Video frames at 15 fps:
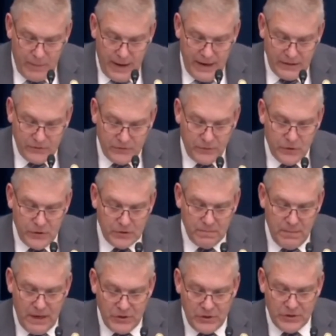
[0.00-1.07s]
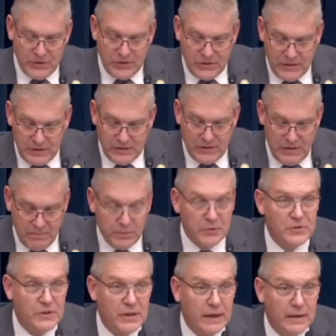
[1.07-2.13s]
banks for as much as
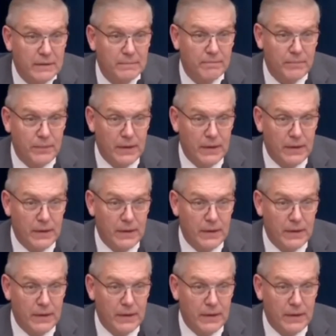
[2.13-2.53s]
60%.